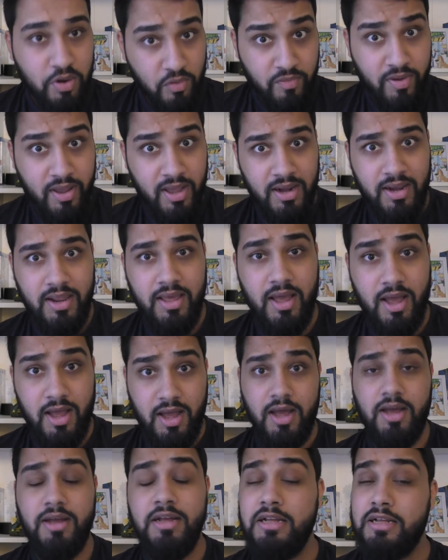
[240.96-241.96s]
of color
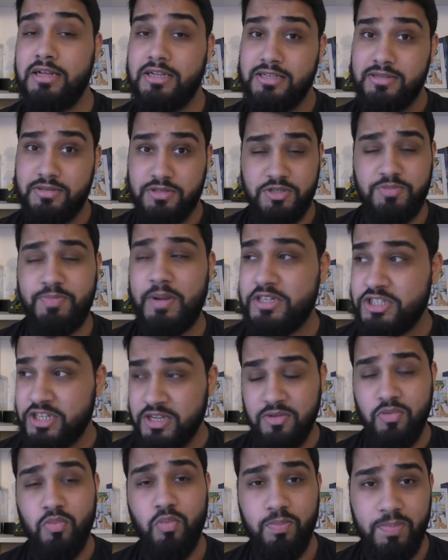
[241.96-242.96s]
are,
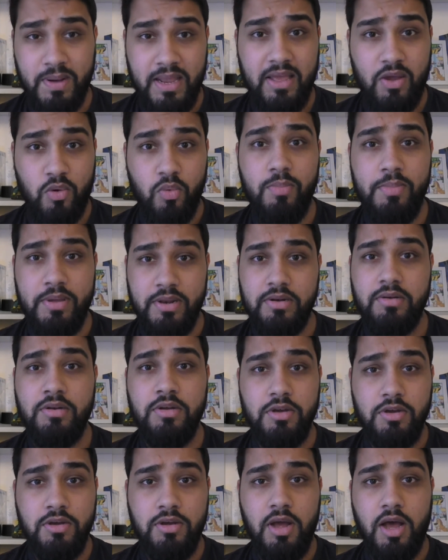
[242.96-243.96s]
especially black women,
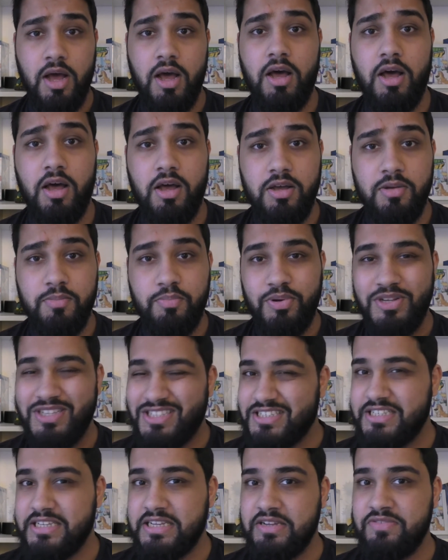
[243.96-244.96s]
are
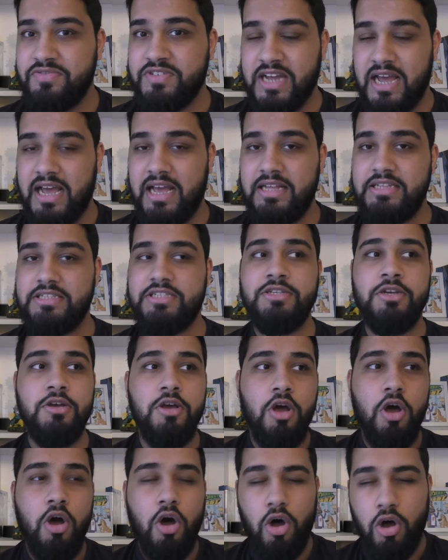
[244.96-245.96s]
perceived as
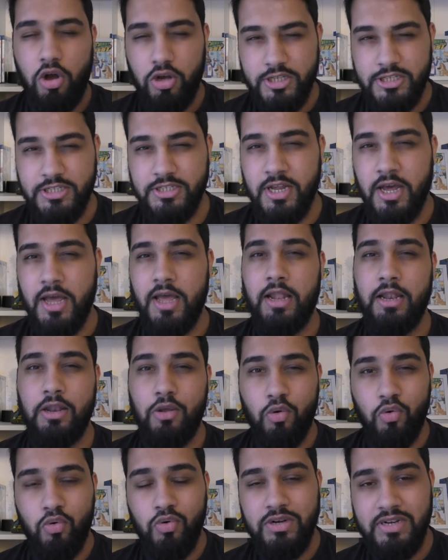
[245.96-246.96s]
hostile
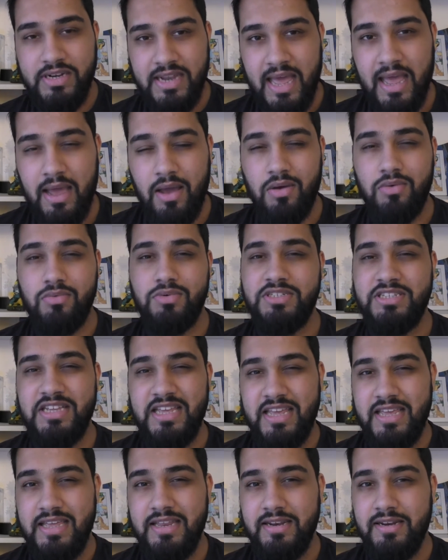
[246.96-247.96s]
or loud
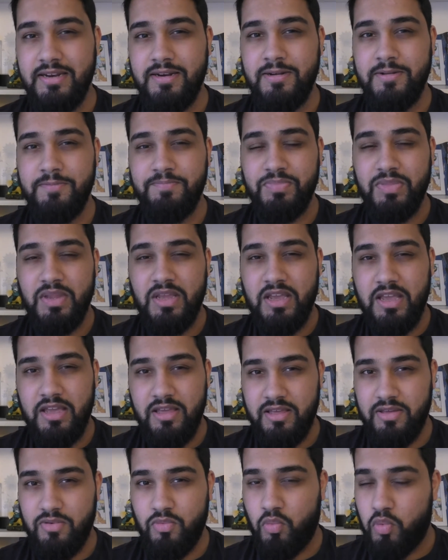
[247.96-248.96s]
in
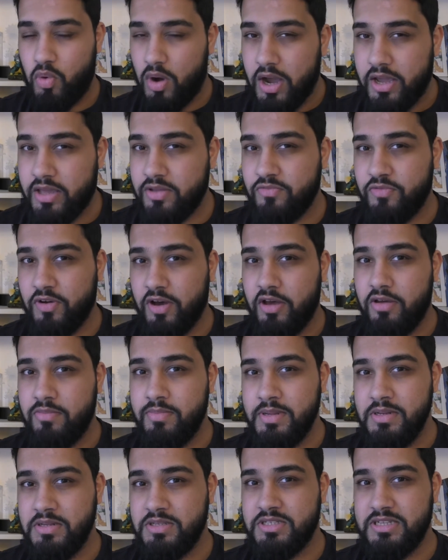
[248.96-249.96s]
work
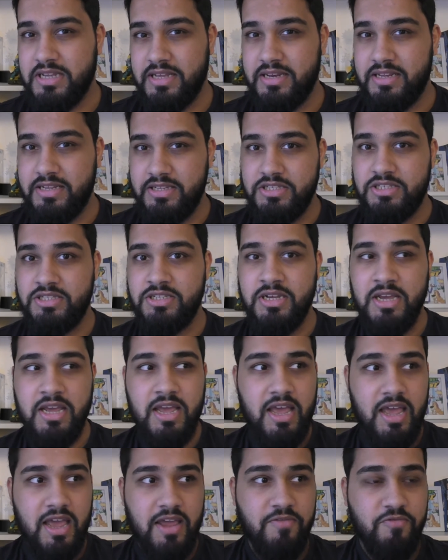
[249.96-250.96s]
environments. It is
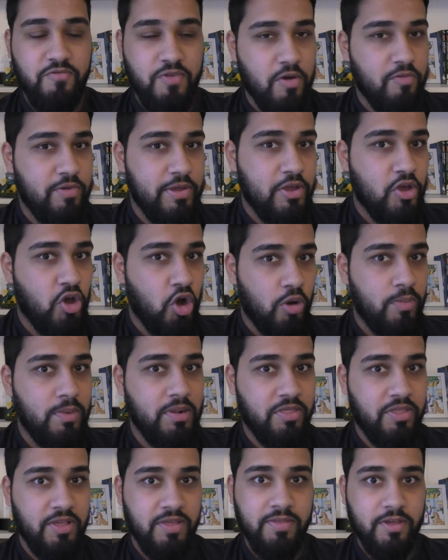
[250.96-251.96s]
a very
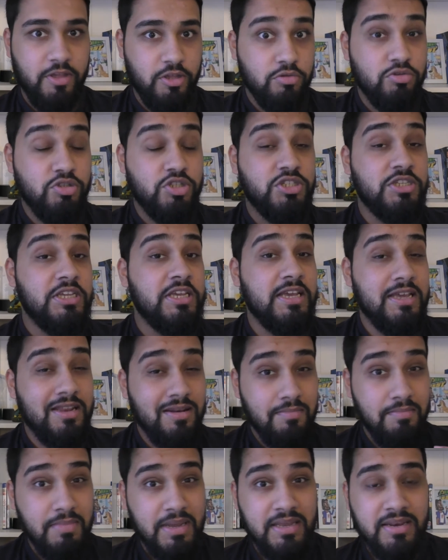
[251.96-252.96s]
common thing that you see
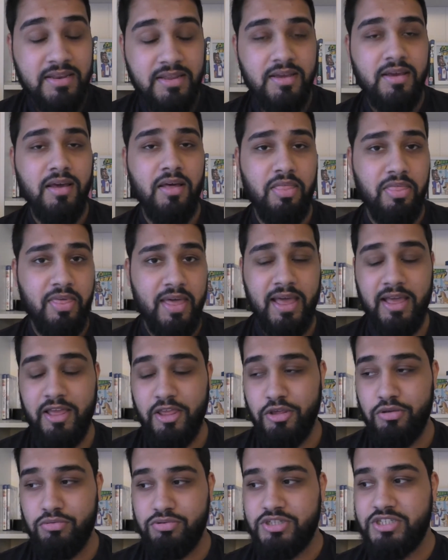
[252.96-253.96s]
in media, that
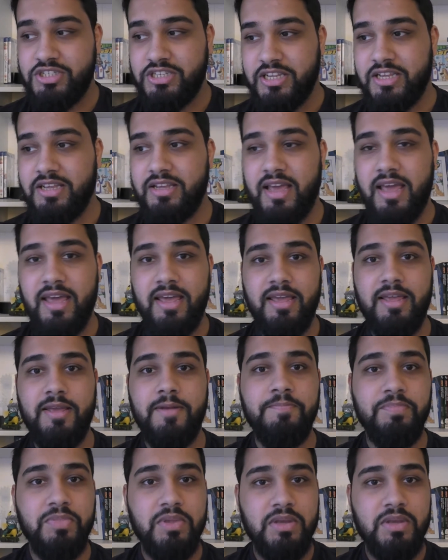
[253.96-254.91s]
you see a